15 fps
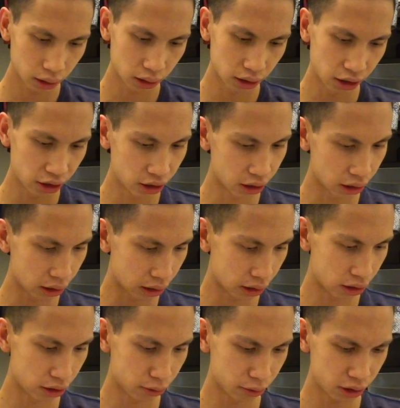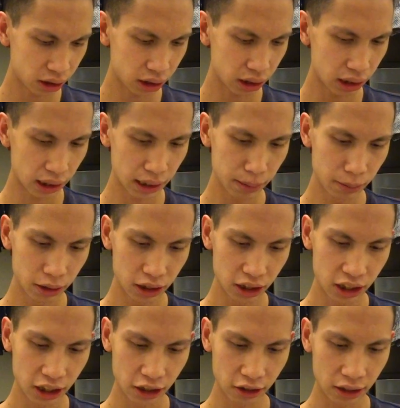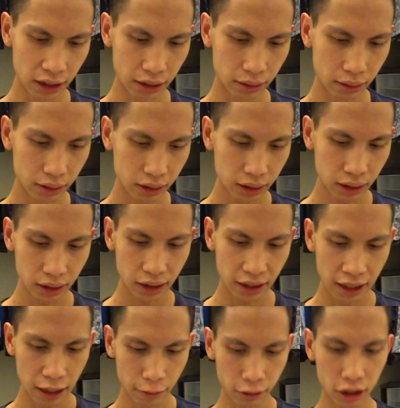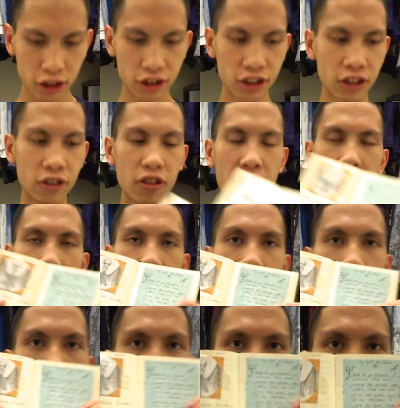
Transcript: Let's see, there was an image in here that, and I would also add